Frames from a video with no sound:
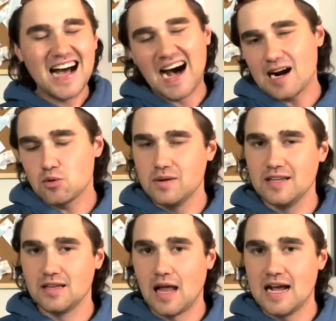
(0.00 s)
I don't
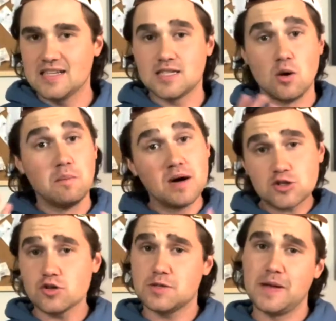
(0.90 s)
really like, so
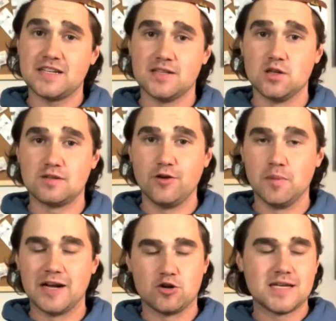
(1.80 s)
much respect to those
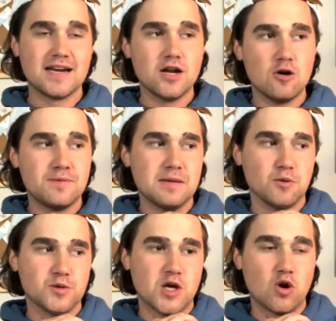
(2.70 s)
filmmakers. I know
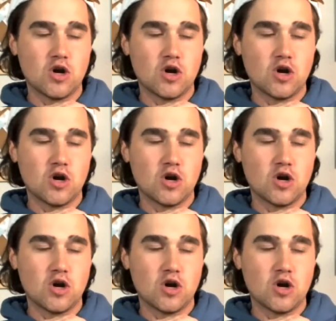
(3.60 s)
people don't